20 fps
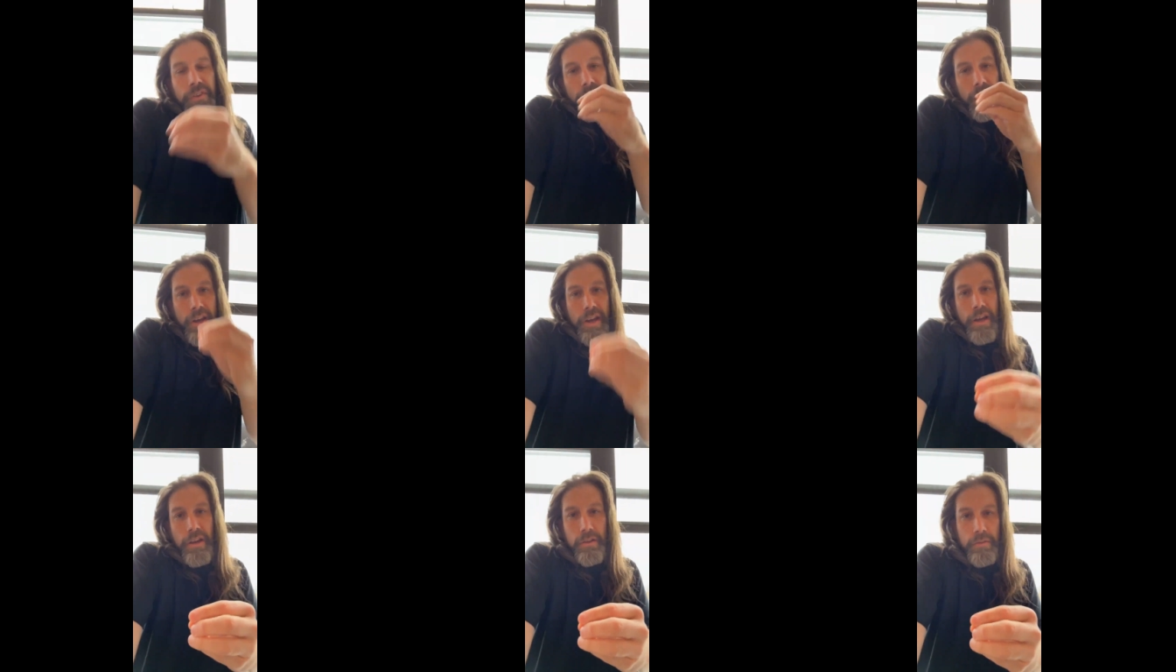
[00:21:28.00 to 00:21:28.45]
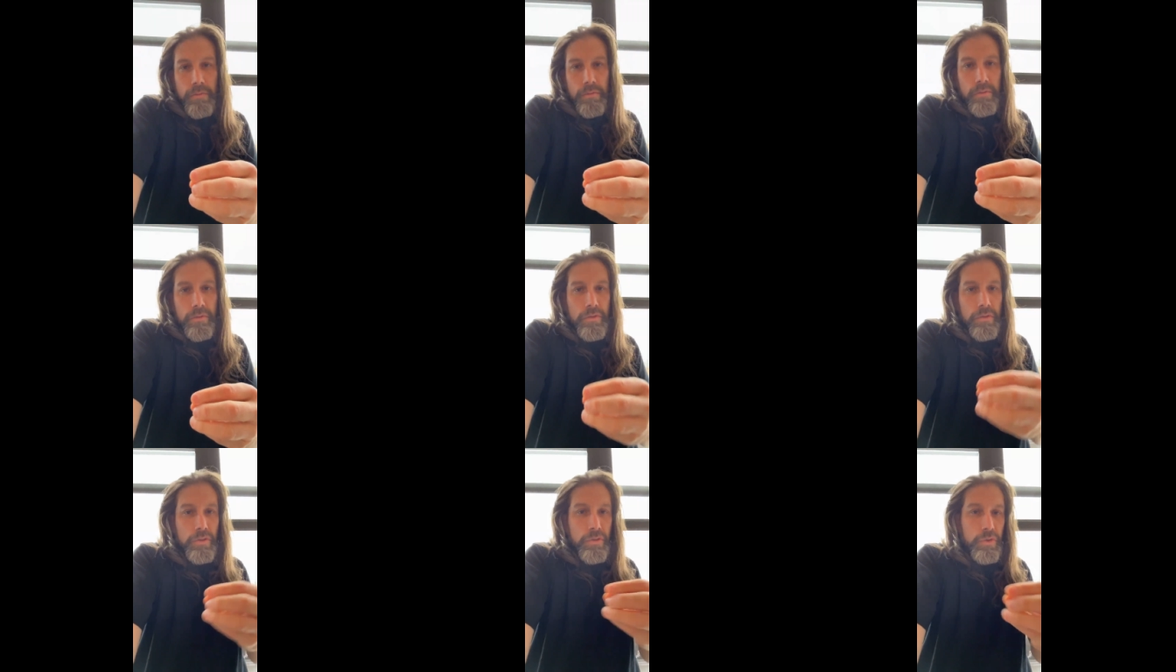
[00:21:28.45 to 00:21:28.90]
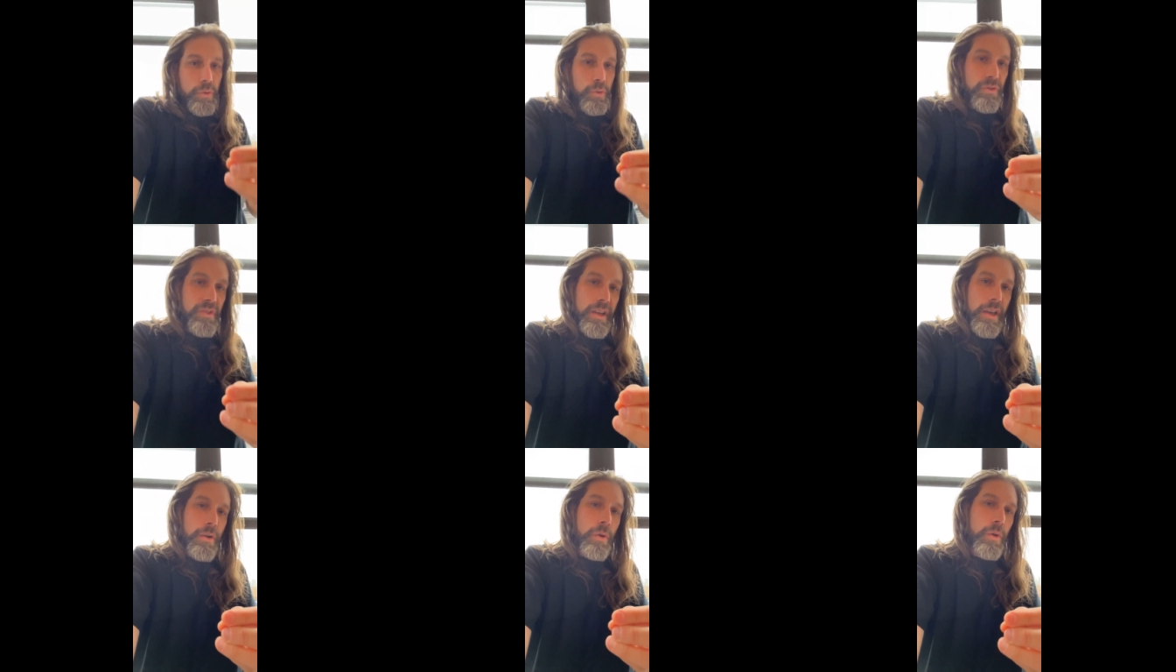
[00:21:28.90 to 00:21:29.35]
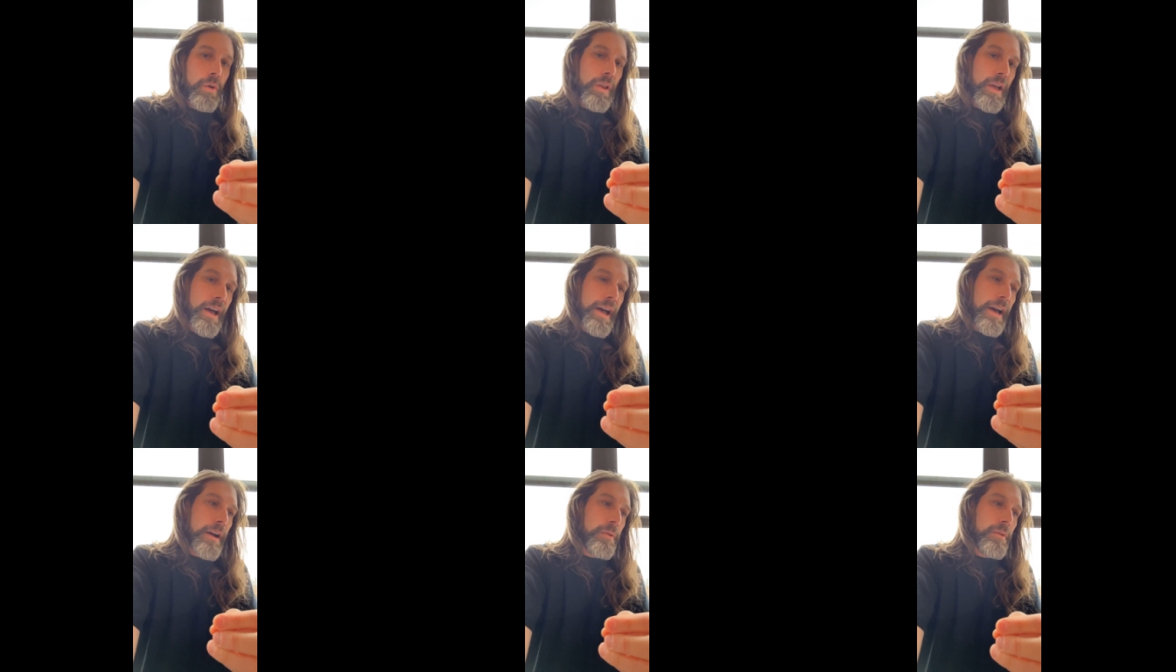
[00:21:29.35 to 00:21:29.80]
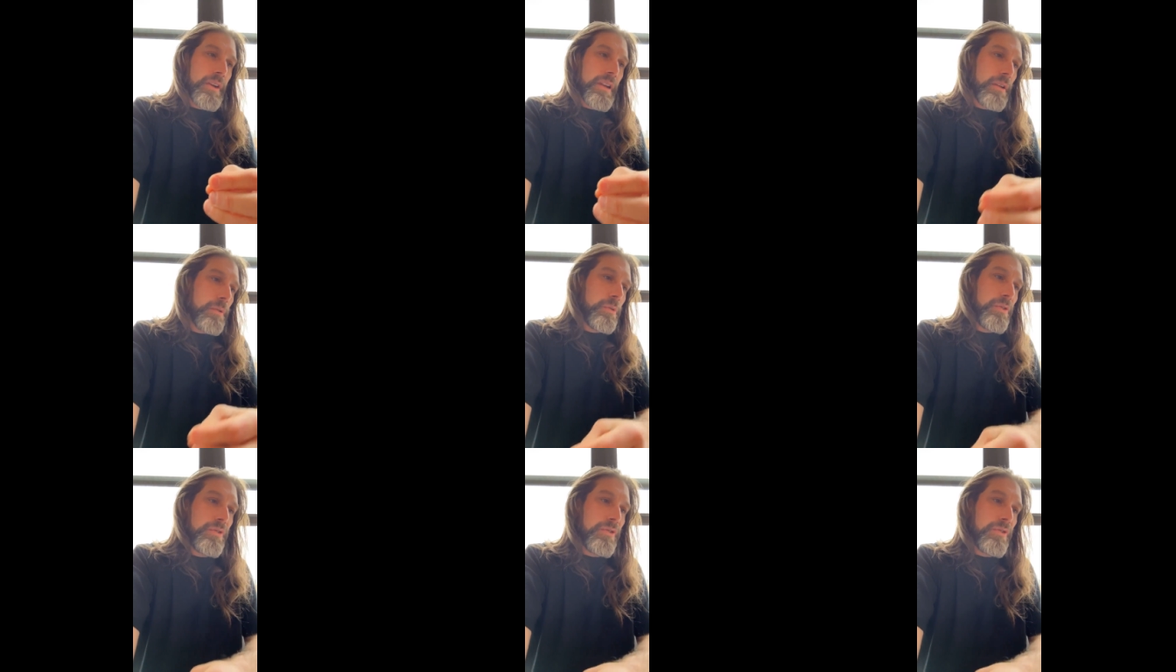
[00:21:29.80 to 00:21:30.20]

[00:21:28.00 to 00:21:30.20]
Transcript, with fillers: and figure out how to use that whole lot, right?